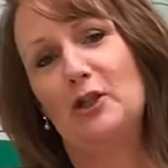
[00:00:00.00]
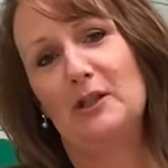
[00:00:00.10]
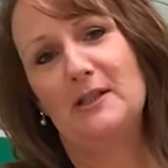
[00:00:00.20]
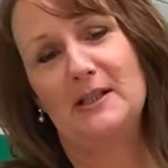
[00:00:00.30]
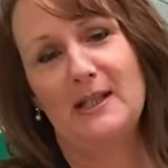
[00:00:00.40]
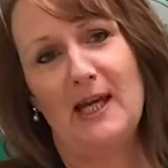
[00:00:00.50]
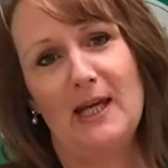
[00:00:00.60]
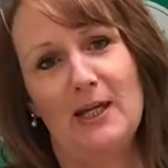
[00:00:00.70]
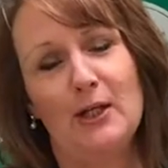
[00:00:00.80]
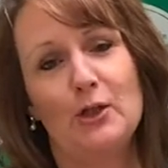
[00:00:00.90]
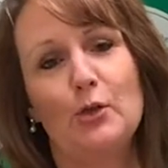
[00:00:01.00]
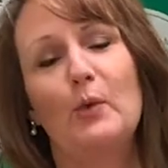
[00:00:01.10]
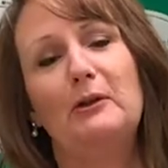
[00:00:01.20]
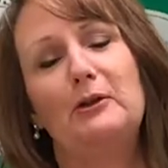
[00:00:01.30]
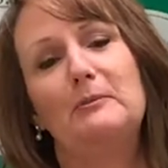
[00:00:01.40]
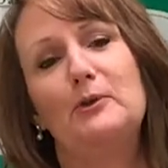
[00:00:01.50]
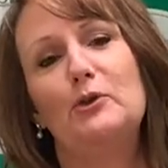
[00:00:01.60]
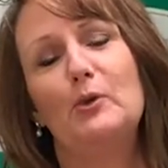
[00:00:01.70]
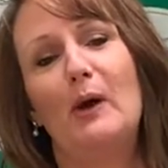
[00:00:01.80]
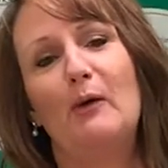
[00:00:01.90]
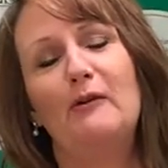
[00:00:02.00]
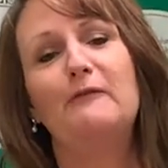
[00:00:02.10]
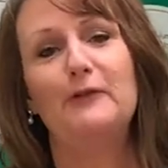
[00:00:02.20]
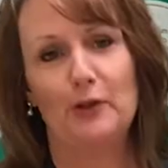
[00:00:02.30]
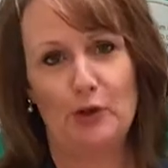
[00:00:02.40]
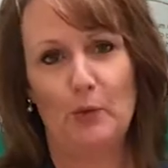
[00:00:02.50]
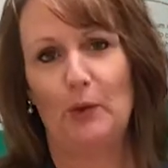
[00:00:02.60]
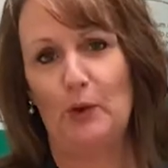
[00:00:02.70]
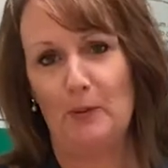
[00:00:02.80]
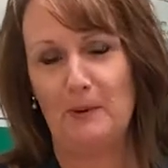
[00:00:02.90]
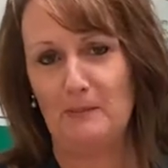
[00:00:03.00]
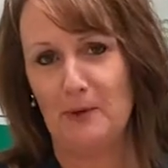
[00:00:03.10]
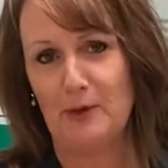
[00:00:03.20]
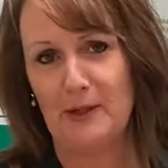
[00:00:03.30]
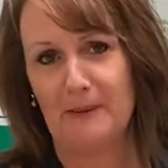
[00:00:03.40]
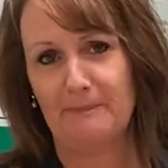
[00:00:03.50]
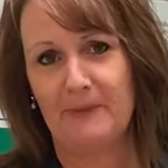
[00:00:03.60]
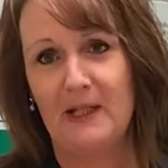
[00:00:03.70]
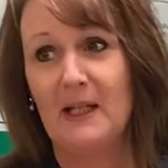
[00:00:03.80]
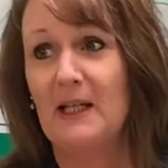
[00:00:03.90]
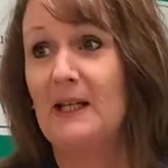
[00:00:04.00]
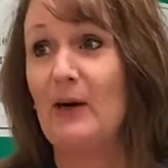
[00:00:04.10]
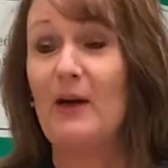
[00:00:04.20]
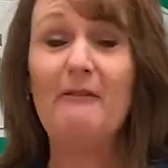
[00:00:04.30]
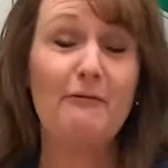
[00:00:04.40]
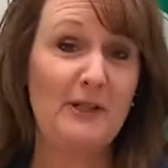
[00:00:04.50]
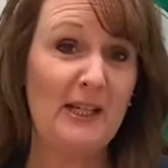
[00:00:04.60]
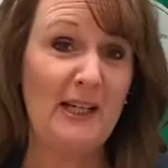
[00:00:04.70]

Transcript: today to welcome you to our virtual open morning. Now, every year